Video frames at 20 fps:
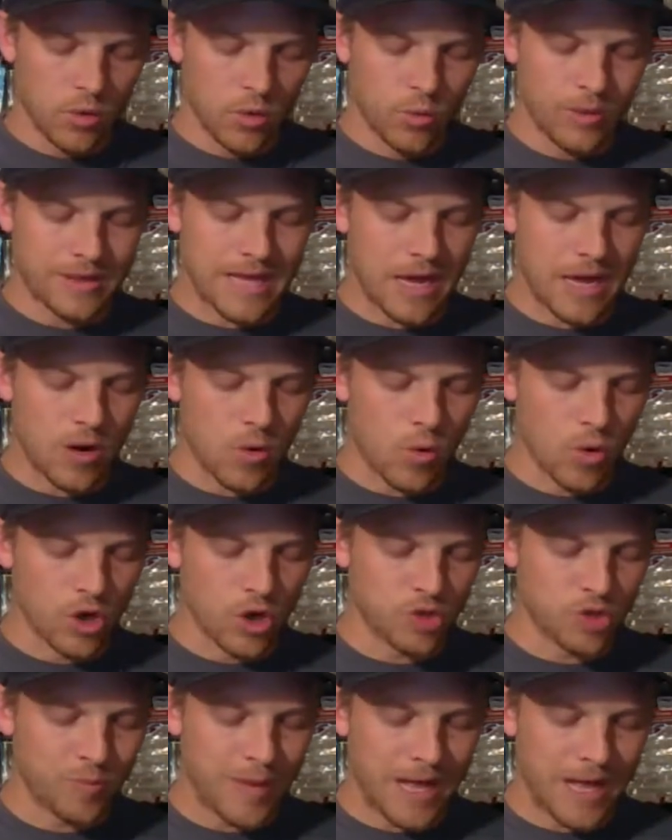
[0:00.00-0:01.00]
with that
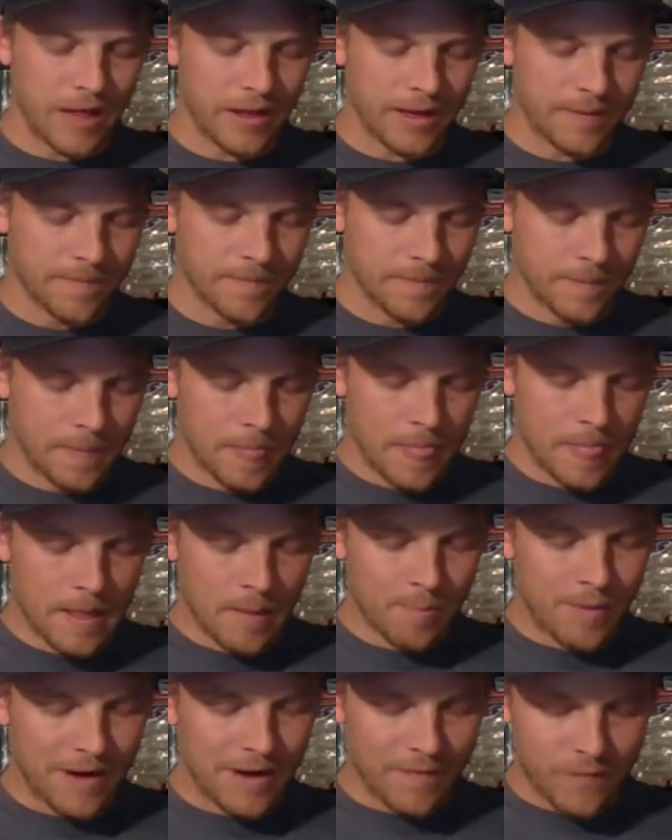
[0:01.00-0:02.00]
orange belly.
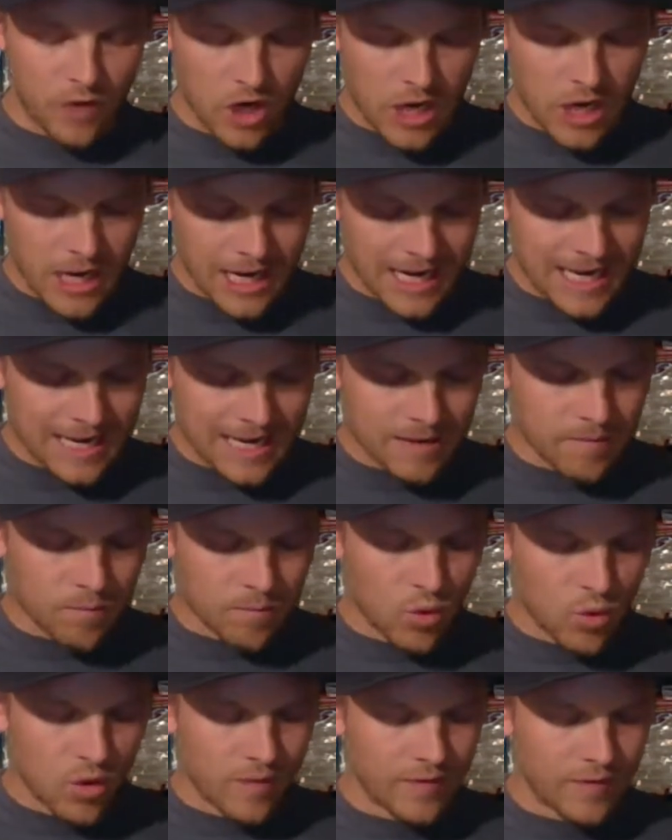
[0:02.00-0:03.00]
But if you're going to get
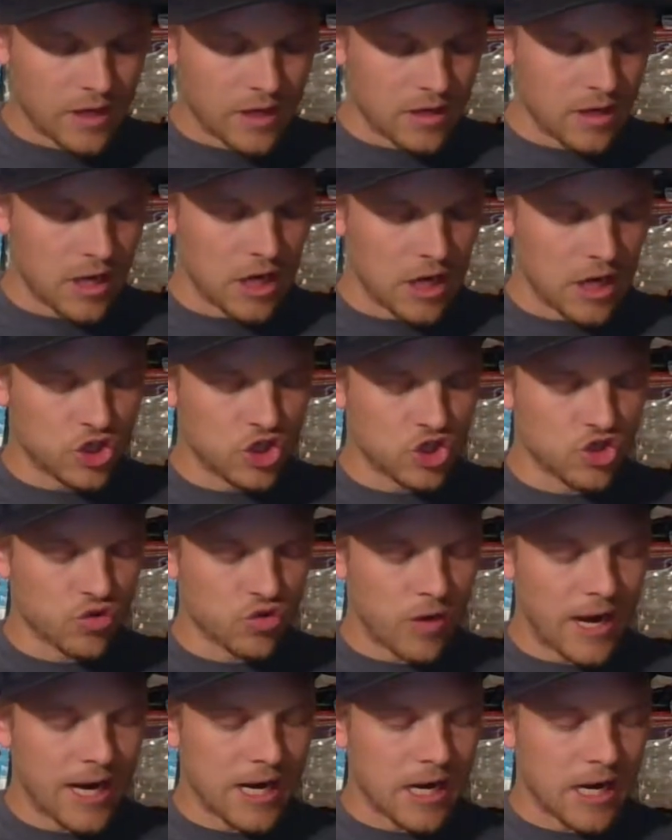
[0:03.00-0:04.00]
more of a, a
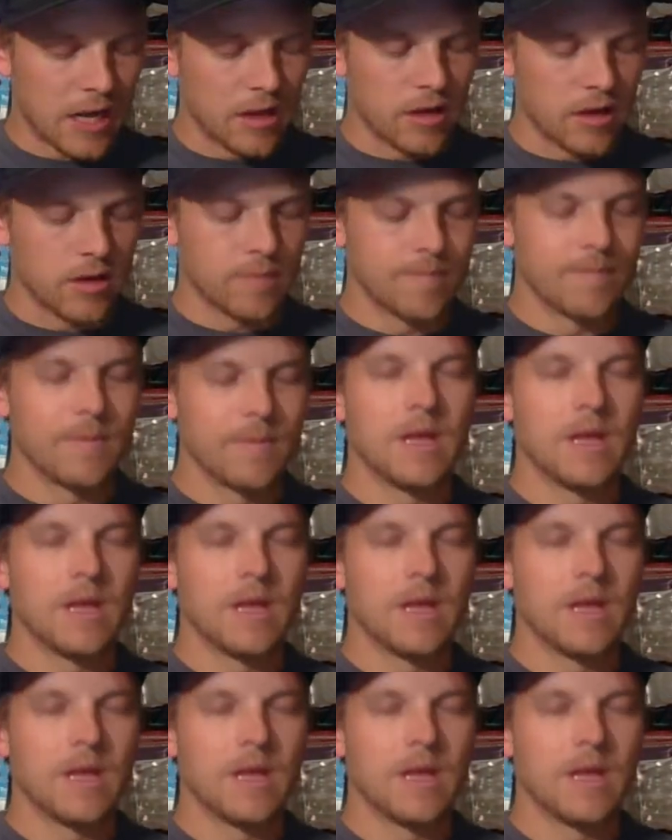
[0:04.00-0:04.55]
straight color,